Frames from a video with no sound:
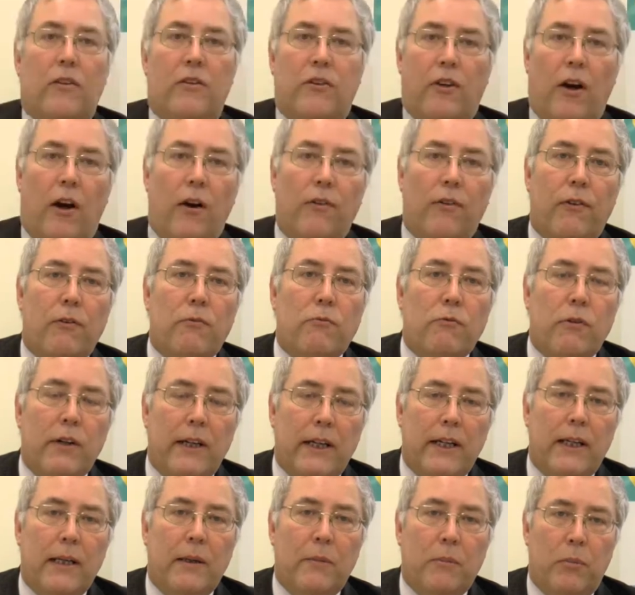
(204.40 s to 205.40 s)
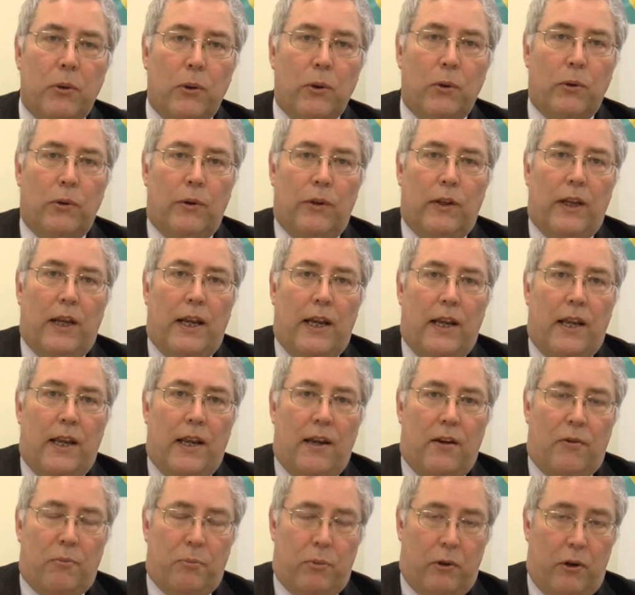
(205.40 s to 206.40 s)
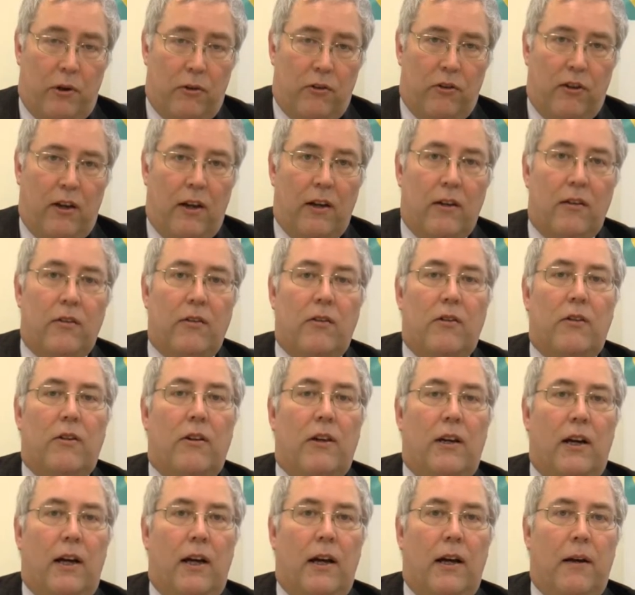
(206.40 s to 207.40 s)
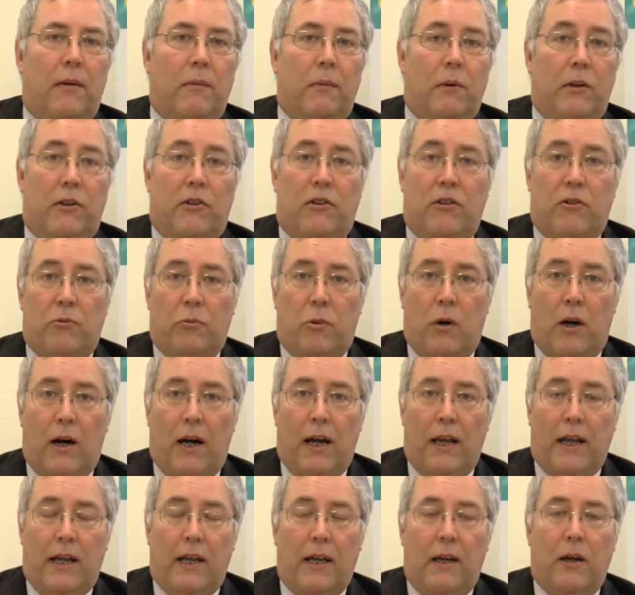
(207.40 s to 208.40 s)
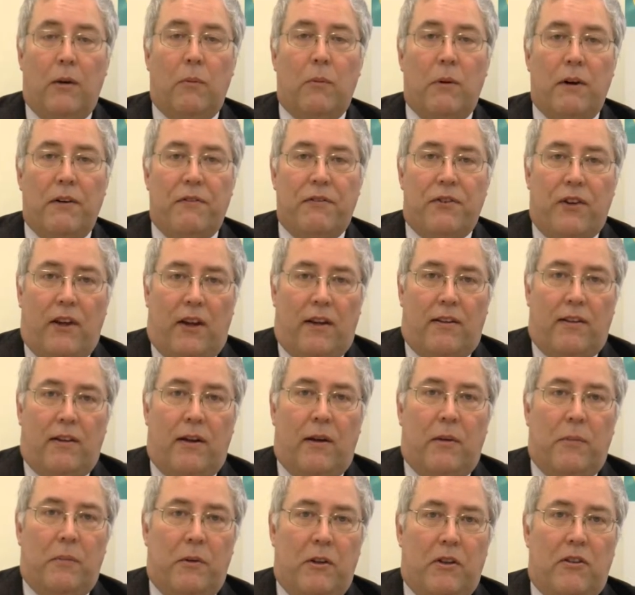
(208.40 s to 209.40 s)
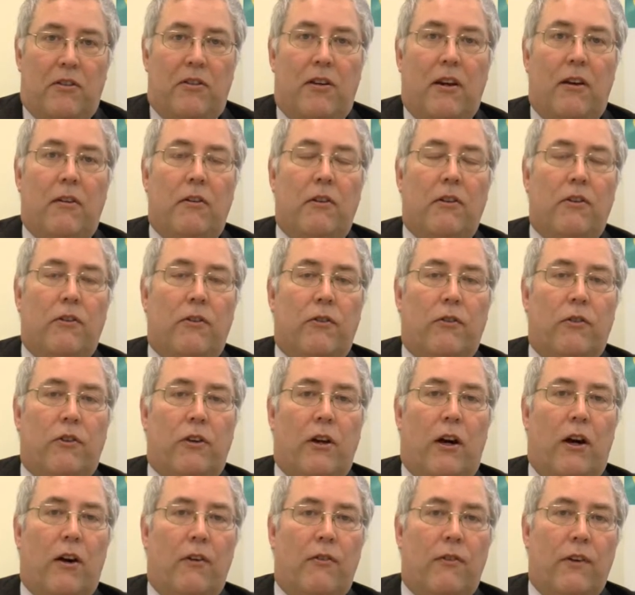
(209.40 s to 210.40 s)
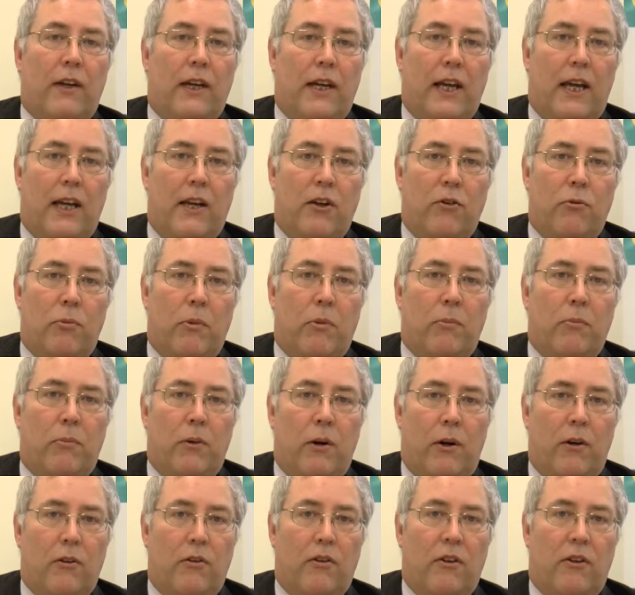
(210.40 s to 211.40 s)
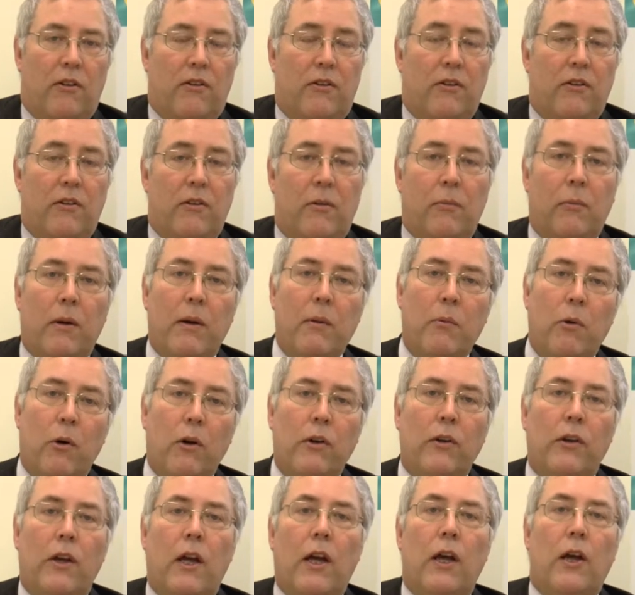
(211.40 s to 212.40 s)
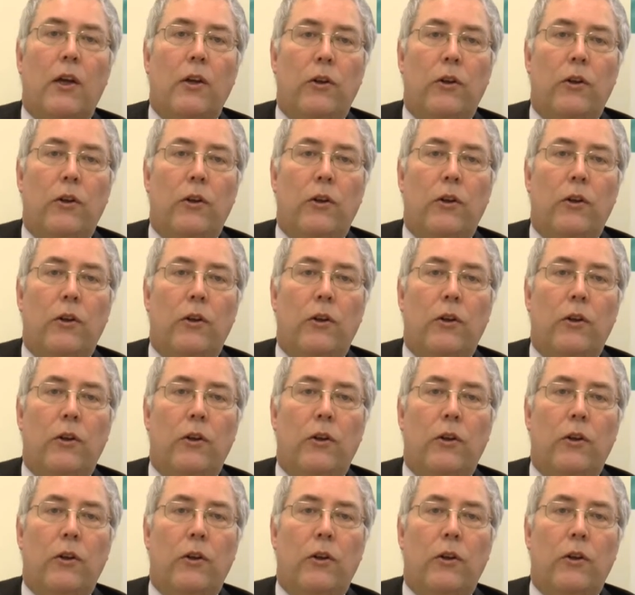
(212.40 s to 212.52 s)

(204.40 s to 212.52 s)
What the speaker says: Staff are really important in this process, which is why we've set up this series of staff engagement processes, and we want